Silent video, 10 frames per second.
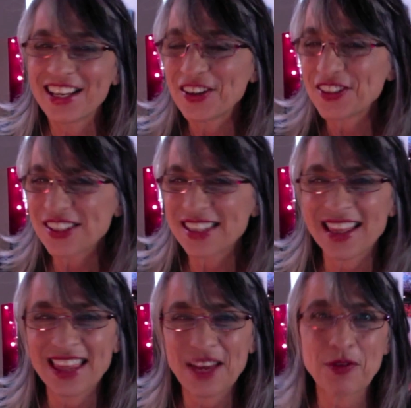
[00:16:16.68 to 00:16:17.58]
just that
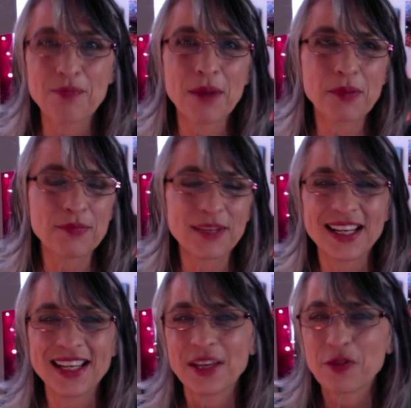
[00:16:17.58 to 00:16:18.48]
they remember me
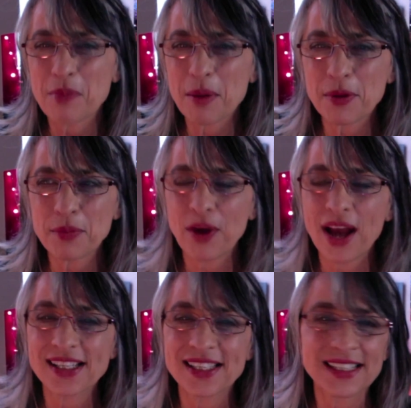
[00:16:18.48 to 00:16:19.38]
and they remember the
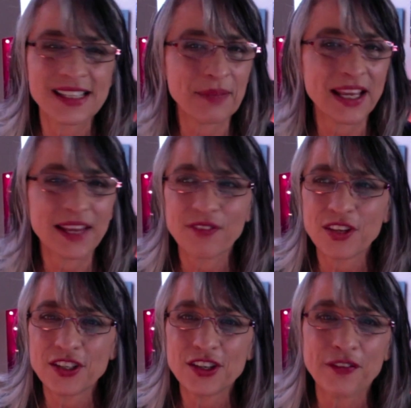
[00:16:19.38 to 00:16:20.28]
practices. I'm like,
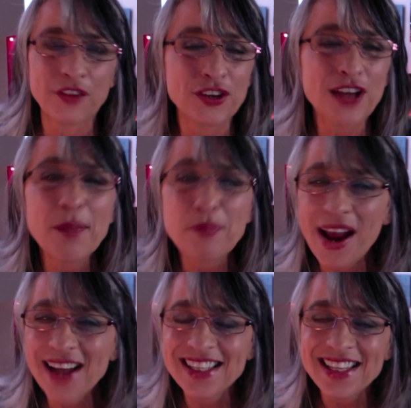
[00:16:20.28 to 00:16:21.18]
if you're not
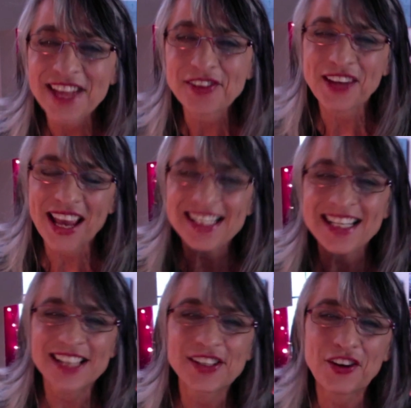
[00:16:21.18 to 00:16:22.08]
practicing, that's okay.
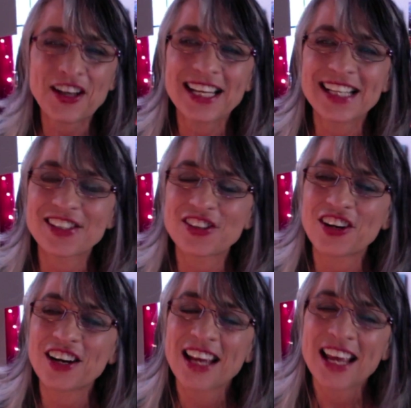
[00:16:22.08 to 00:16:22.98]
Today's a great day to
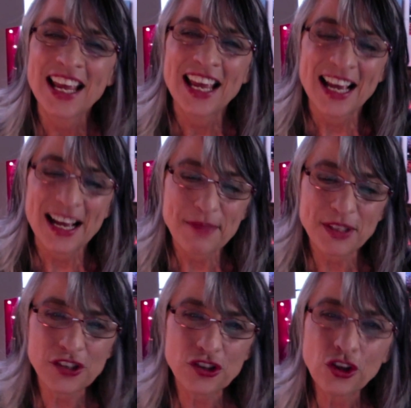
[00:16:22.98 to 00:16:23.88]
start. But
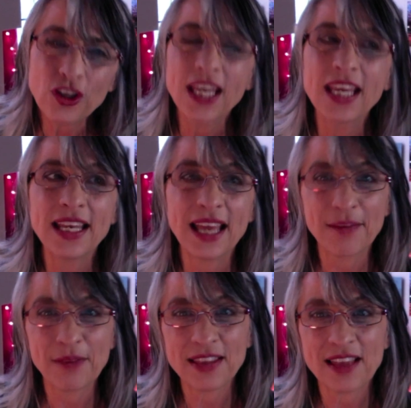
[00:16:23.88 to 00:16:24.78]
just looking at
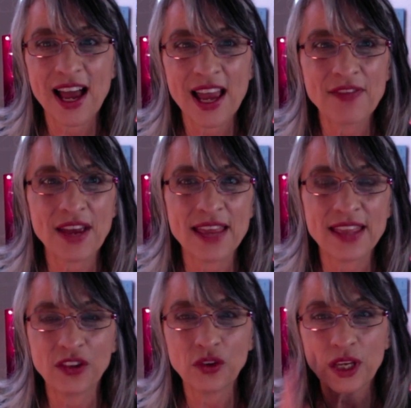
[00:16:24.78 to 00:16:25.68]
my life and
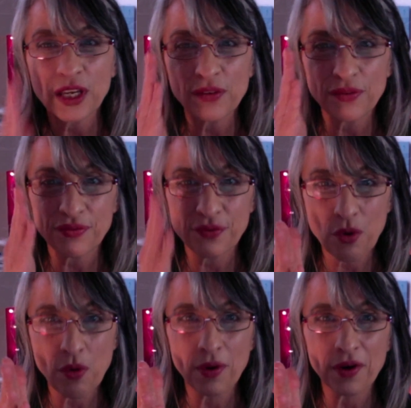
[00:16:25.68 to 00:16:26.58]
then looking
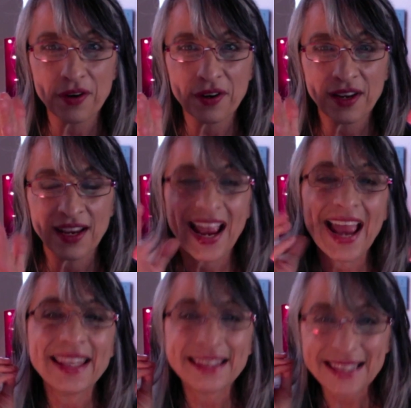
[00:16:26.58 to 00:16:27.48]
forward
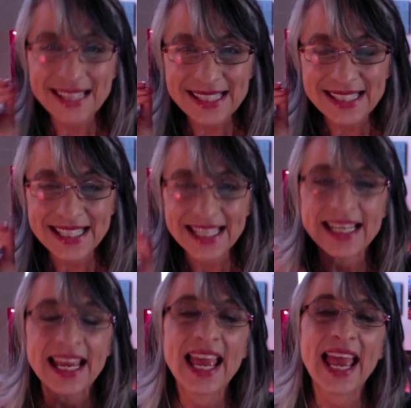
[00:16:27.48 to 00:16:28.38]
and listening
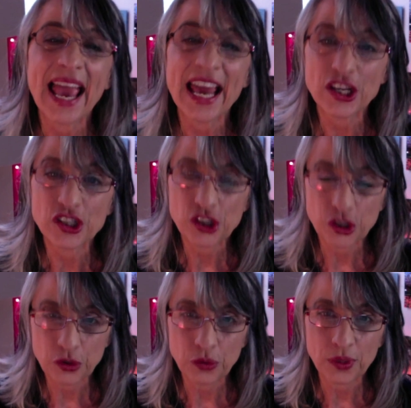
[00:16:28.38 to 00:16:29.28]
and
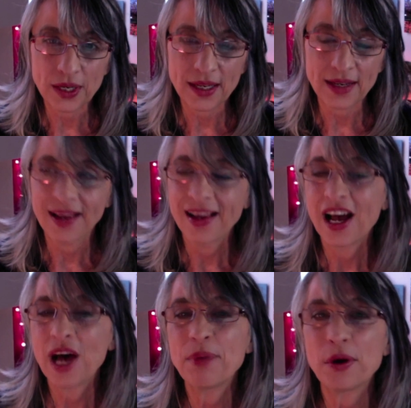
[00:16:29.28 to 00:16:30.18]
attuning.
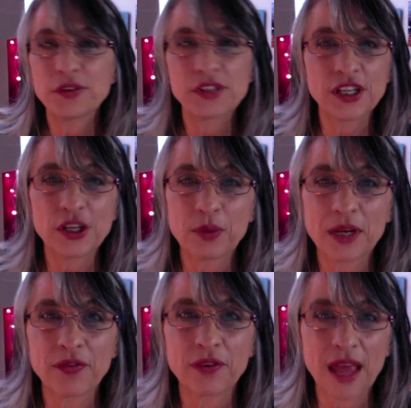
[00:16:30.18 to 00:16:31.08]
I'll post here
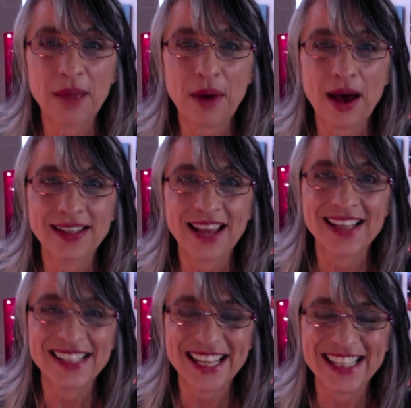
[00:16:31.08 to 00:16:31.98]
whenever that
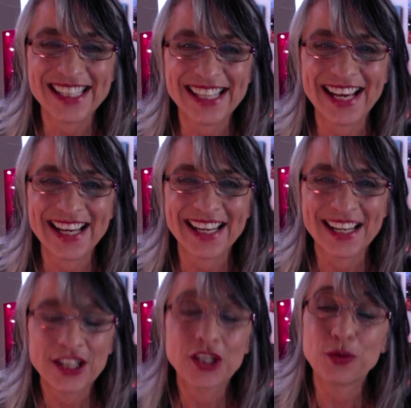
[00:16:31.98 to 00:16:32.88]
podcast gets done.
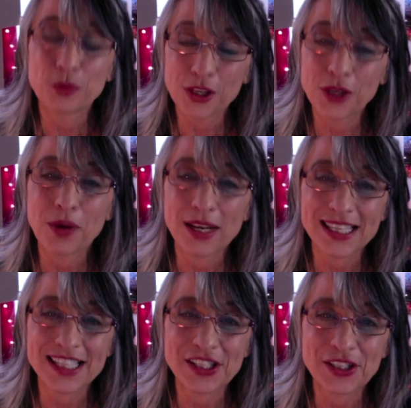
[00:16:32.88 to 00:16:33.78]
You really want to
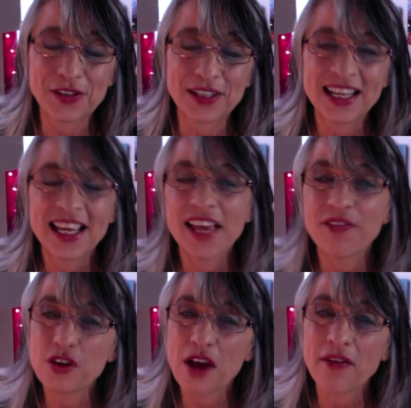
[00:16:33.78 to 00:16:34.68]
listen to it. If
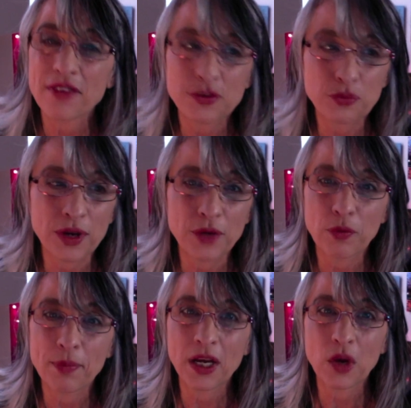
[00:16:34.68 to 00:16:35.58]
you haven't read
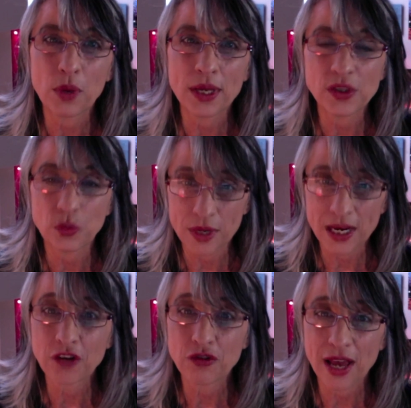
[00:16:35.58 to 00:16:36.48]
Rebecca Wynn's
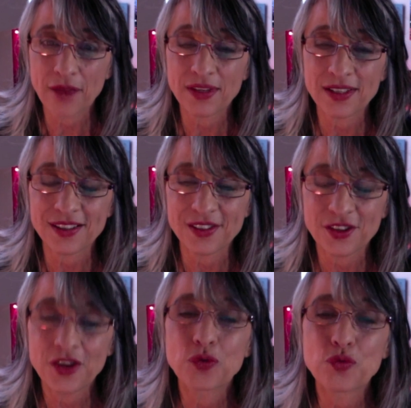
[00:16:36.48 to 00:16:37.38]
100 Daffodils,
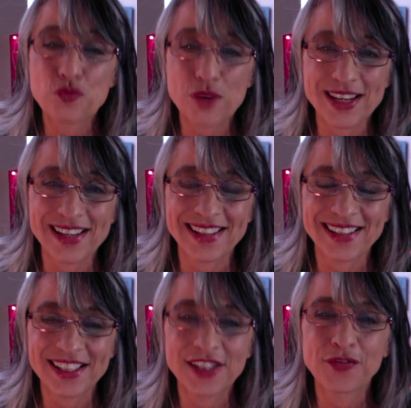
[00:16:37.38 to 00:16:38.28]
read it.
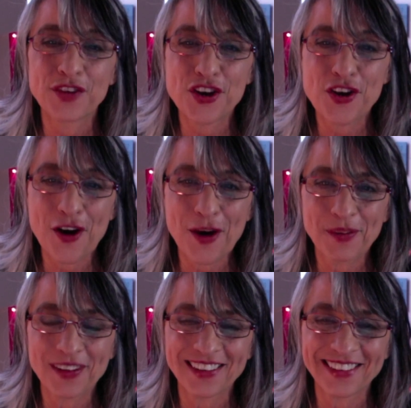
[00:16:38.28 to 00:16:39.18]
It's
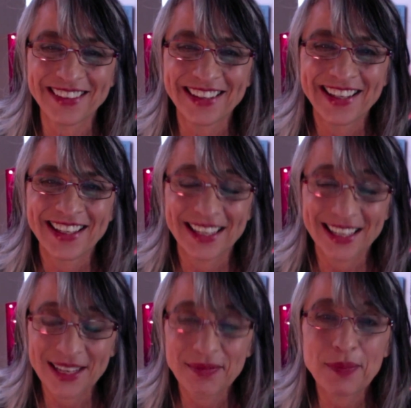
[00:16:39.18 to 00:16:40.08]
phenomenal. It
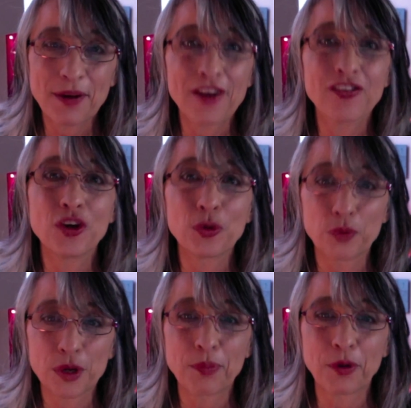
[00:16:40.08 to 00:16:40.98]
could be part of your
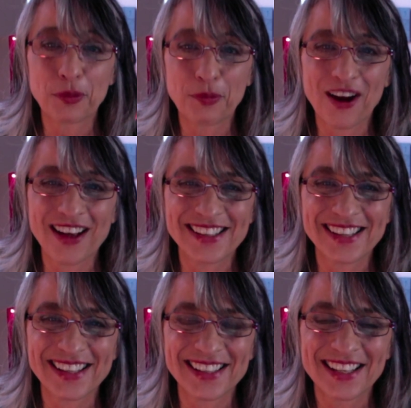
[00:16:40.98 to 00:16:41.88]
rebirth
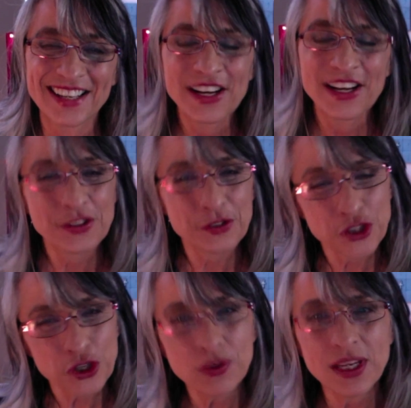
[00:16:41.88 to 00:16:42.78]
process. So
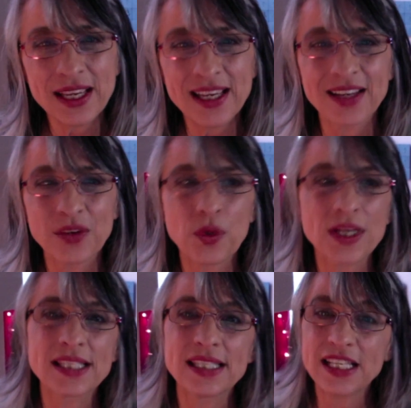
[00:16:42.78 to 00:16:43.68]
tune in. What
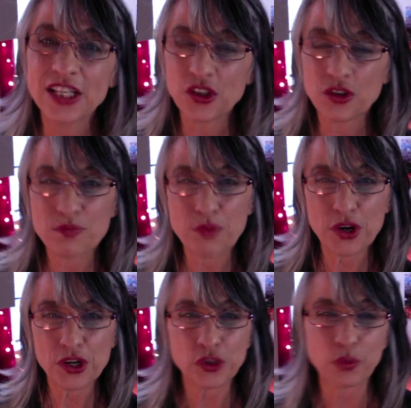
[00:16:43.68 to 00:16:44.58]
is seeking to
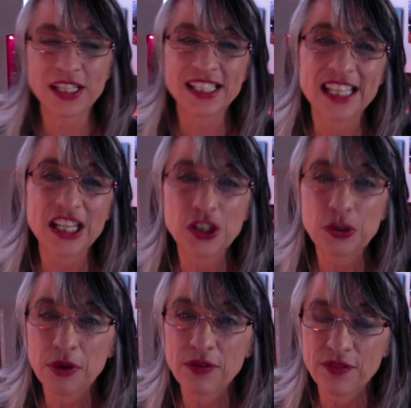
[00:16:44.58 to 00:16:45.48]
emerge? What is seeking to
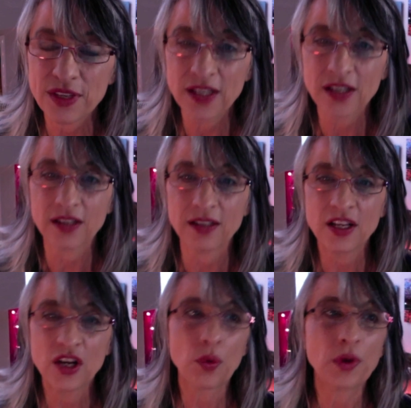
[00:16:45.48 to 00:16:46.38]
reveal?
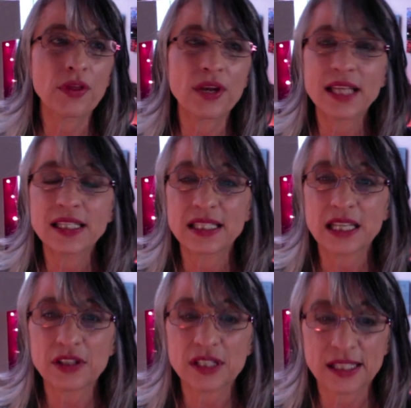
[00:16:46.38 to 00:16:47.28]
What are the
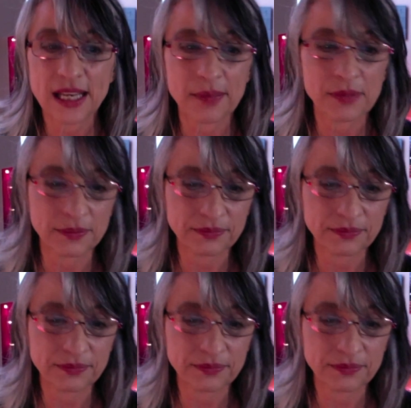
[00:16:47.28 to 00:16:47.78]
necessary steps?